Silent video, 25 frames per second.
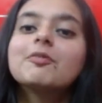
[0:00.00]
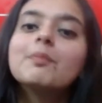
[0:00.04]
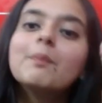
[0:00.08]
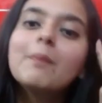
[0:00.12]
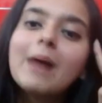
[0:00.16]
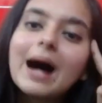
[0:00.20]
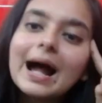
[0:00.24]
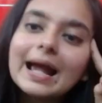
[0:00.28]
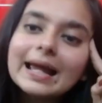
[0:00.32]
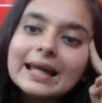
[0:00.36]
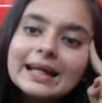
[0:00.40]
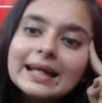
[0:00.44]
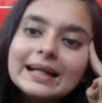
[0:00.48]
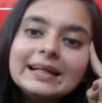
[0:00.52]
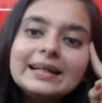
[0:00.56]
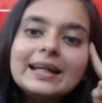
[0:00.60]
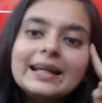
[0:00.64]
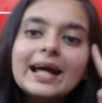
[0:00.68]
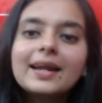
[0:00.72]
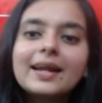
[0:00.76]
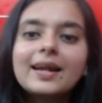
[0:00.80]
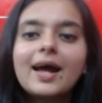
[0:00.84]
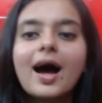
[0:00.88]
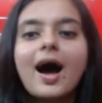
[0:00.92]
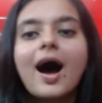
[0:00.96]
mind
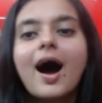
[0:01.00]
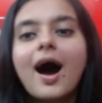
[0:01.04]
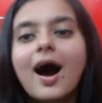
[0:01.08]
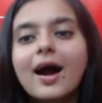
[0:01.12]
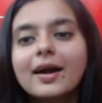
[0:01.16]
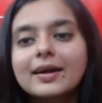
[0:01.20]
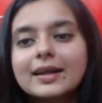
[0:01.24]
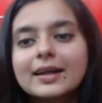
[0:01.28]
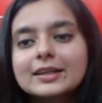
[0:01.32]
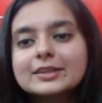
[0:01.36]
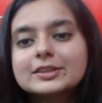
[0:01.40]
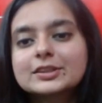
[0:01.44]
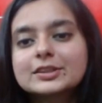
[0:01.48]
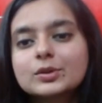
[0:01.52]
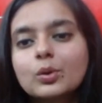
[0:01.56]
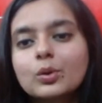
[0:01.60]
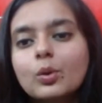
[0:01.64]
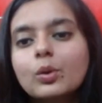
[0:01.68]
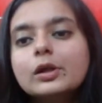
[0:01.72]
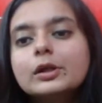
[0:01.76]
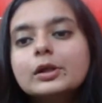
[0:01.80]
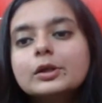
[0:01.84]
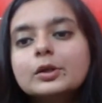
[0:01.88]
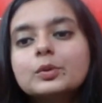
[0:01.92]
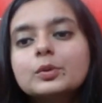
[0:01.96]
and heart and
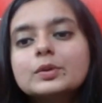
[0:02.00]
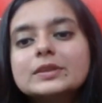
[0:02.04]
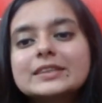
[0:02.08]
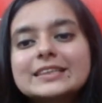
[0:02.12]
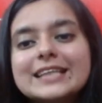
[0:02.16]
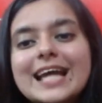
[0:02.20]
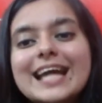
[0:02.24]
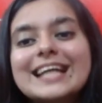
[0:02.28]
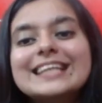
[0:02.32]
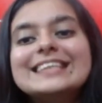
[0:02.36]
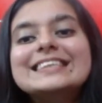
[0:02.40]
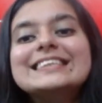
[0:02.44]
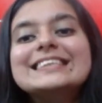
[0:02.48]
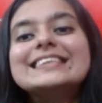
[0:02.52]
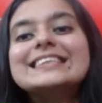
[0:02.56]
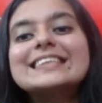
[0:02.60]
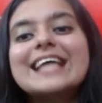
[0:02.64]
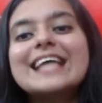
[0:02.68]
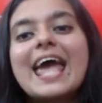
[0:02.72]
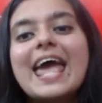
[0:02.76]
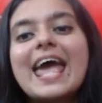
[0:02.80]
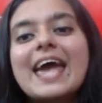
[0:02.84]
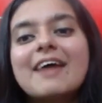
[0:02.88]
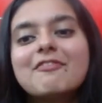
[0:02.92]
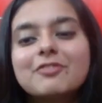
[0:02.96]
soul to
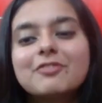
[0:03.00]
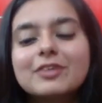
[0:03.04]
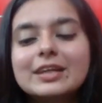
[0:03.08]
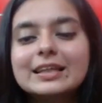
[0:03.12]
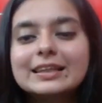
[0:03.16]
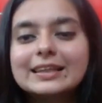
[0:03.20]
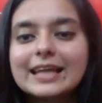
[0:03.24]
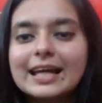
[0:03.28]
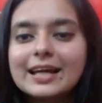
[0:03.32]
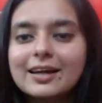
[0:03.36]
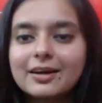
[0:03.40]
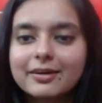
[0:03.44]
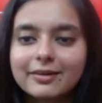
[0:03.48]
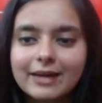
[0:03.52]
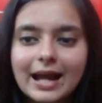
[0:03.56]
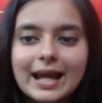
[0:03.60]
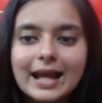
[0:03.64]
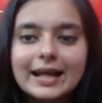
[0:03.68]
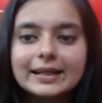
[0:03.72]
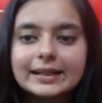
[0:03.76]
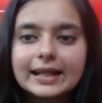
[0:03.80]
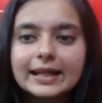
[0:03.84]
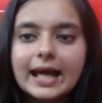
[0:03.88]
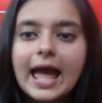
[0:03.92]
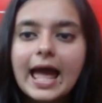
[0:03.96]
sense everything
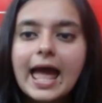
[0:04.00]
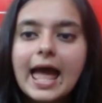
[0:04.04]
right.